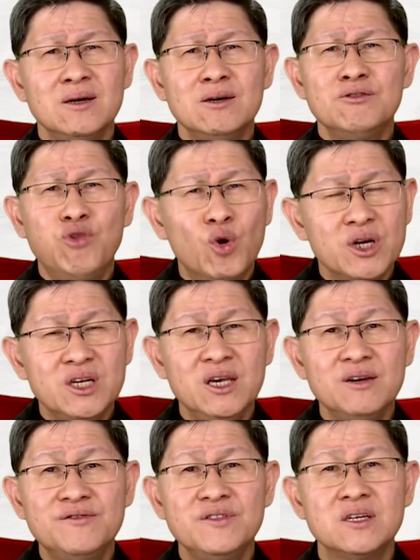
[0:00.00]

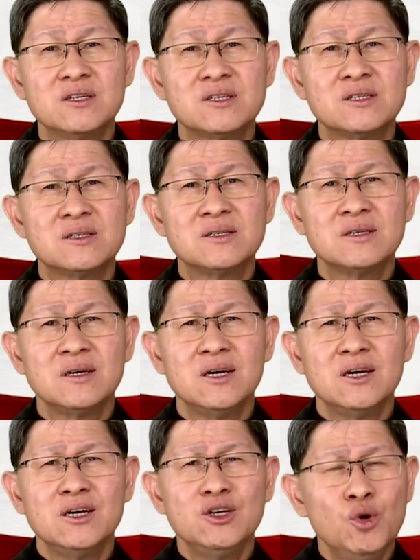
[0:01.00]
forgiveness,
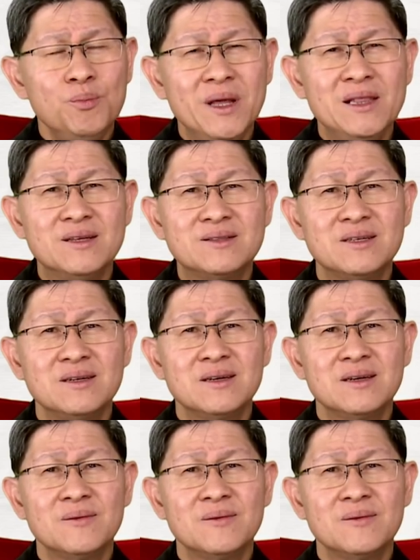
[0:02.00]
humility,